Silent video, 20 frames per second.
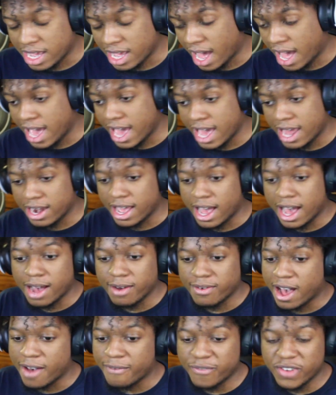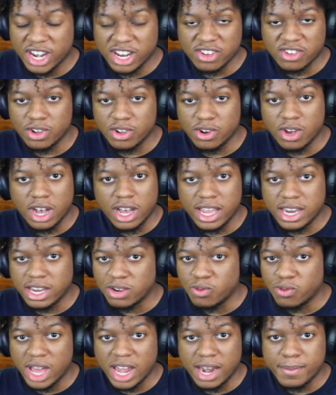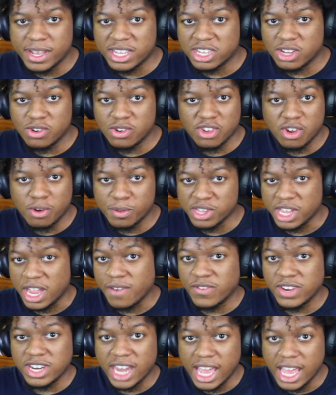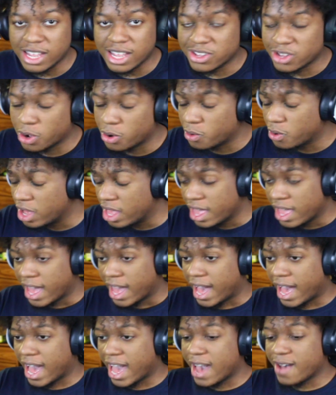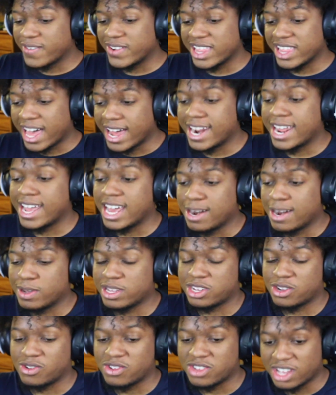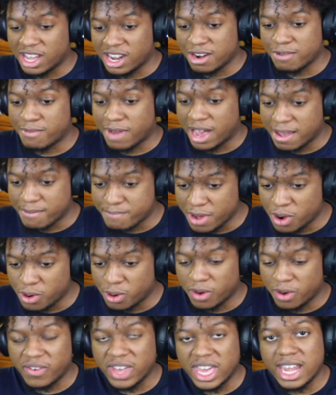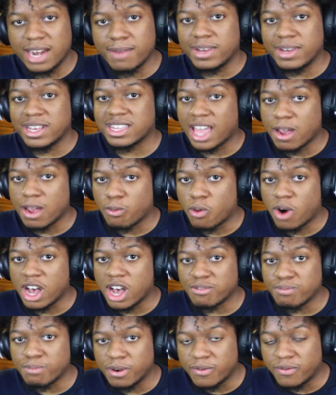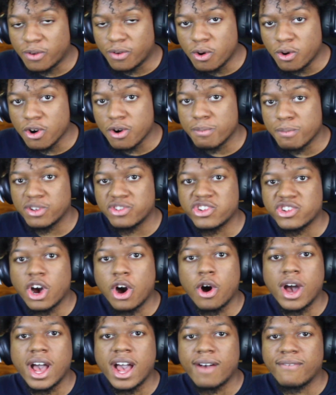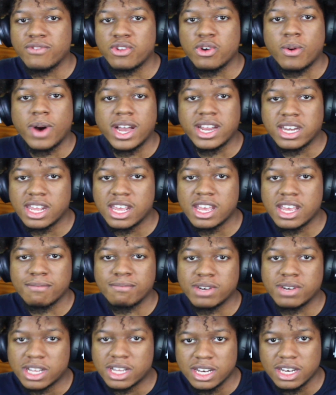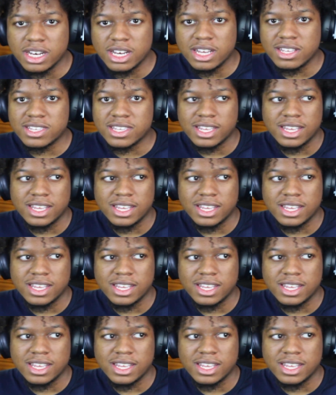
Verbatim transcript: I had I, I finished a new anime series almost every day, so I have a lot of anime series under my belt of animes I watched before, but y'all have no idea because